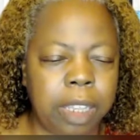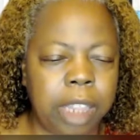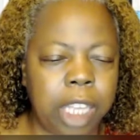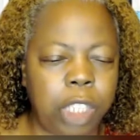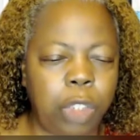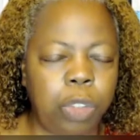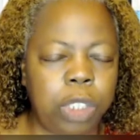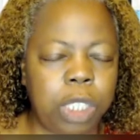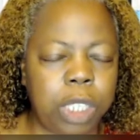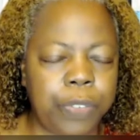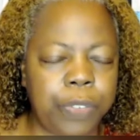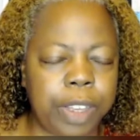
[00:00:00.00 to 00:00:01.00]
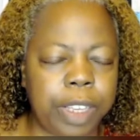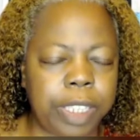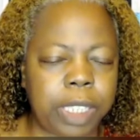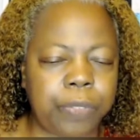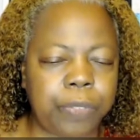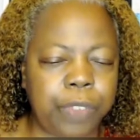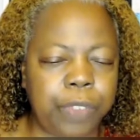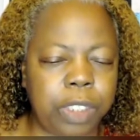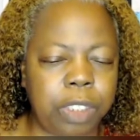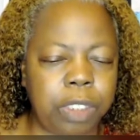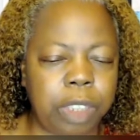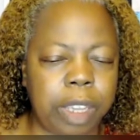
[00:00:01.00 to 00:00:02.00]
that you give us
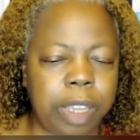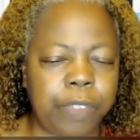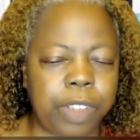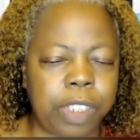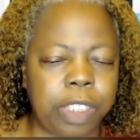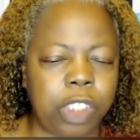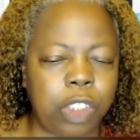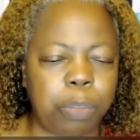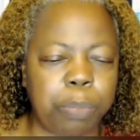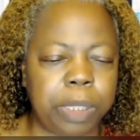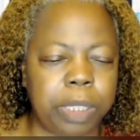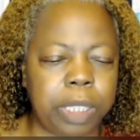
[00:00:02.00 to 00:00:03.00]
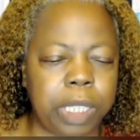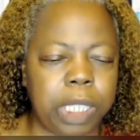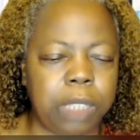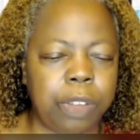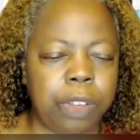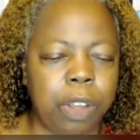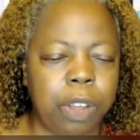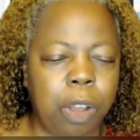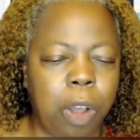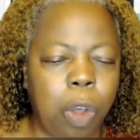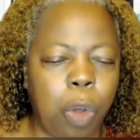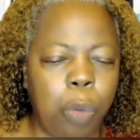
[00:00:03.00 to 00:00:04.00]
sufficient evidence to believe,
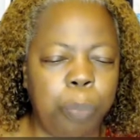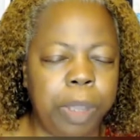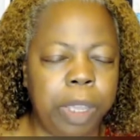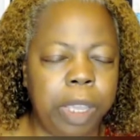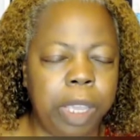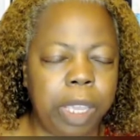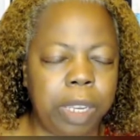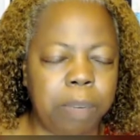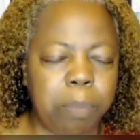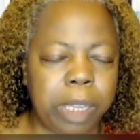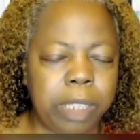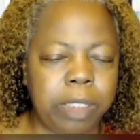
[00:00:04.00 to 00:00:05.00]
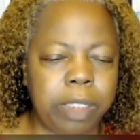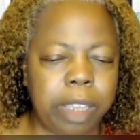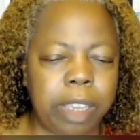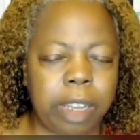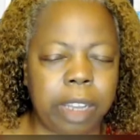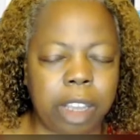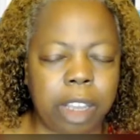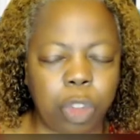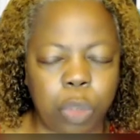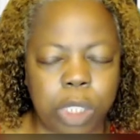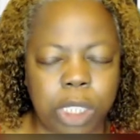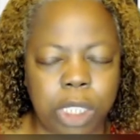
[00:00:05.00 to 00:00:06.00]
hope, and maintain our
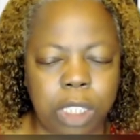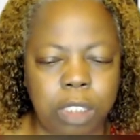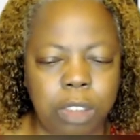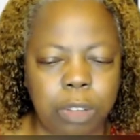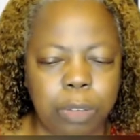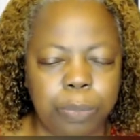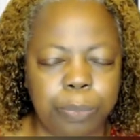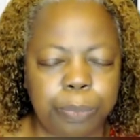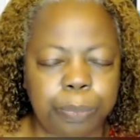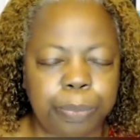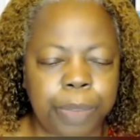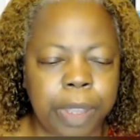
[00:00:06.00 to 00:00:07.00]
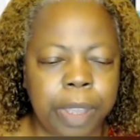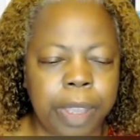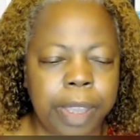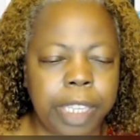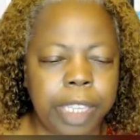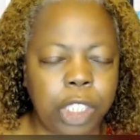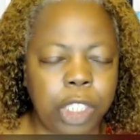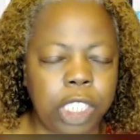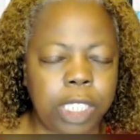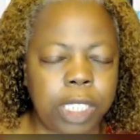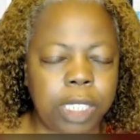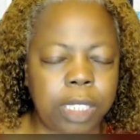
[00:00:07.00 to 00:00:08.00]
trust in you. In
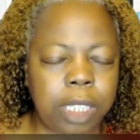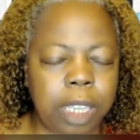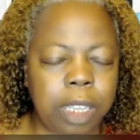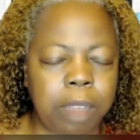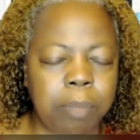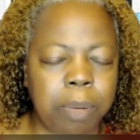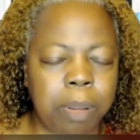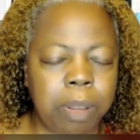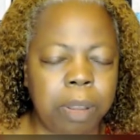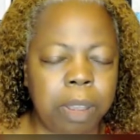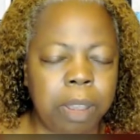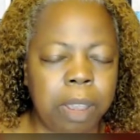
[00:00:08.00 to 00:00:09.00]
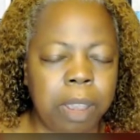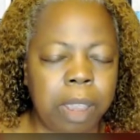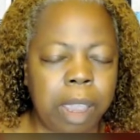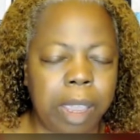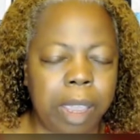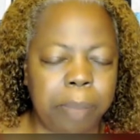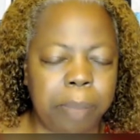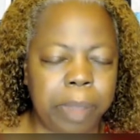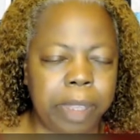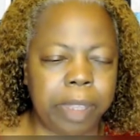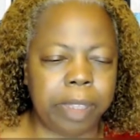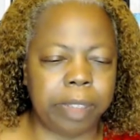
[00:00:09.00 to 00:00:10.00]
Jesus' name,
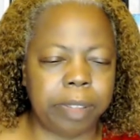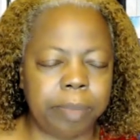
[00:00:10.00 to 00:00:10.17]
amen.